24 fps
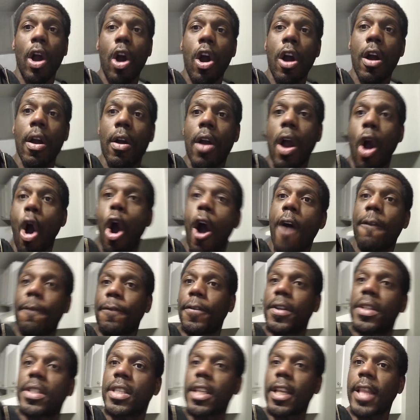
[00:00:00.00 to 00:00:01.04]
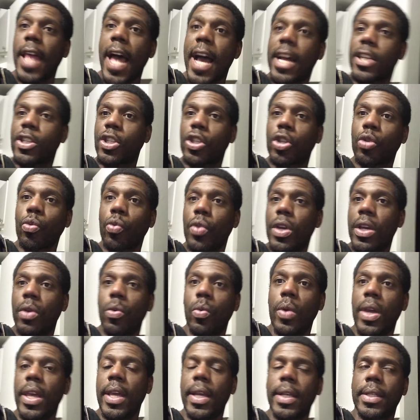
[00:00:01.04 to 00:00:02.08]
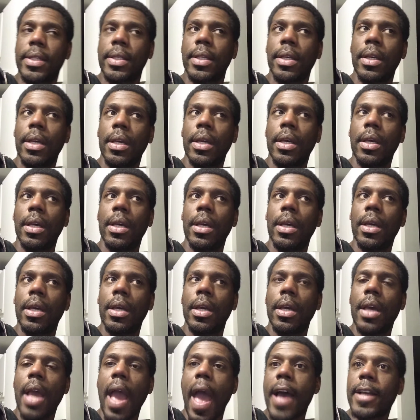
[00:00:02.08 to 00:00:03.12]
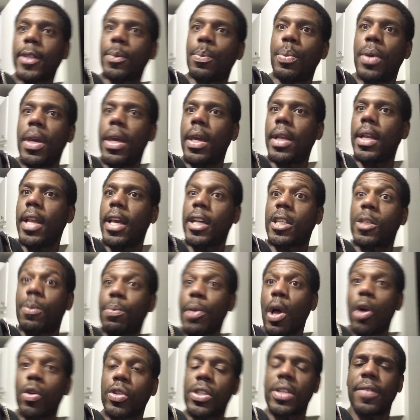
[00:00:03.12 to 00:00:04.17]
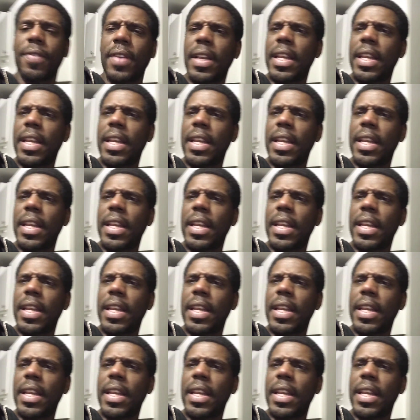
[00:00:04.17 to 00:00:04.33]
Our offense the last 3 weeks has been explosive.